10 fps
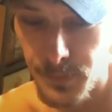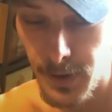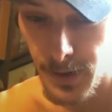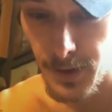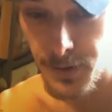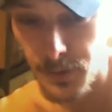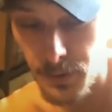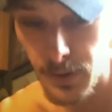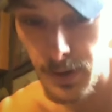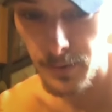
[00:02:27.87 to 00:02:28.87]
Yeah, I
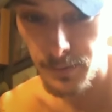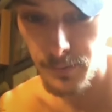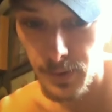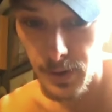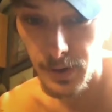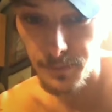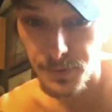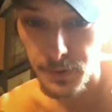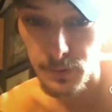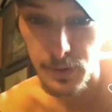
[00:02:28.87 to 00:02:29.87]
do have. I have
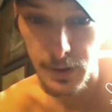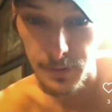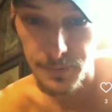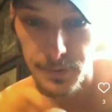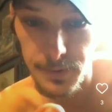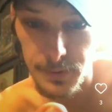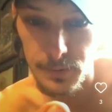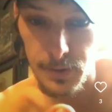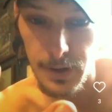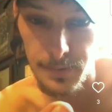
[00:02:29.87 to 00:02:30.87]
two left.
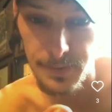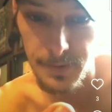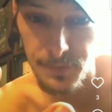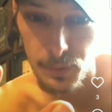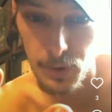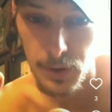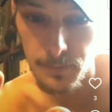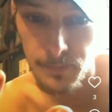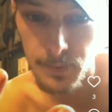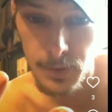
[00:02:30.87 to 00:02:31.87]
Two left. If you want
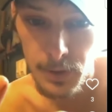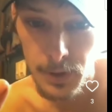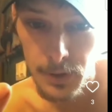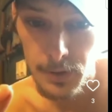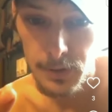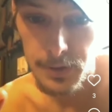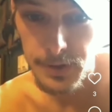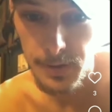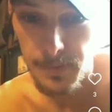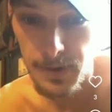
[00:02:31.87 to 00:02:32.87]
them,
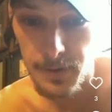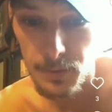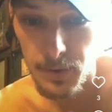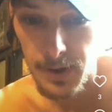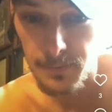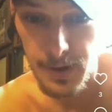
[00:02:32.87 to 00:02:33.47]
send me a direct